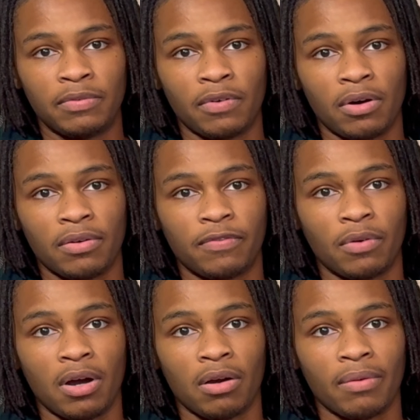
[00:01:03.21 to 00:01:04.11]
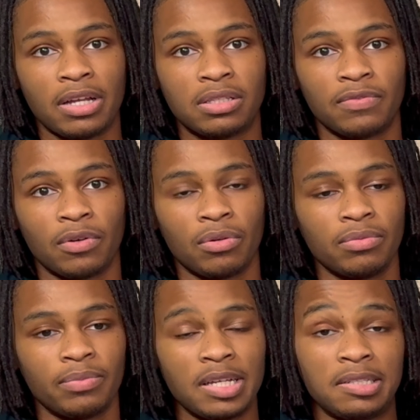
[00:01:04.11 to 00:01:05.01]
fought for our right to vote,
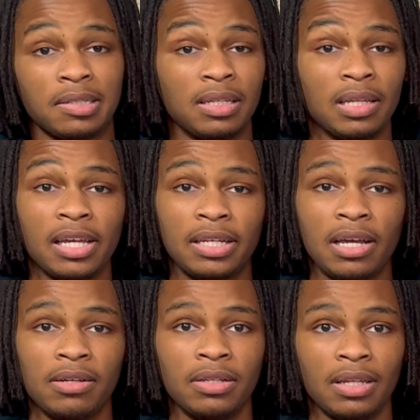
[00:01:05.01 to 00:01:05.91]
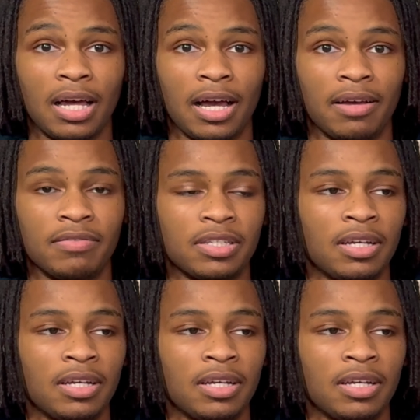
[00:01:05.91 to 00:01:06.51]
basically laid down their lives.